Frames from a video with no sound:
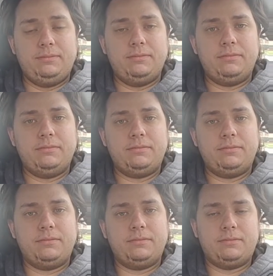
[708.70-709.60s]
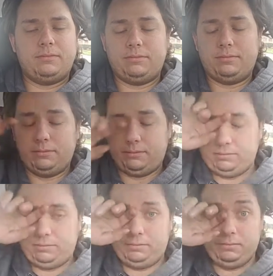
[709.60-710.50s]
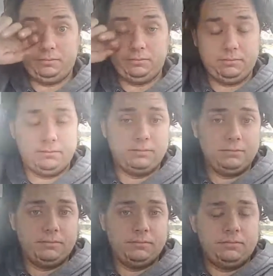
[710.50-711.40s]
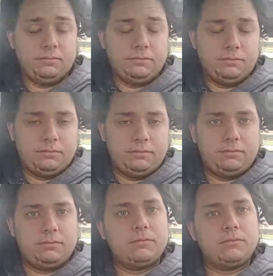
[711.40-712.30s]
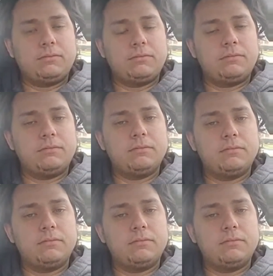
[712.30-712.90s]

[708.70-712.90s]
[no speech]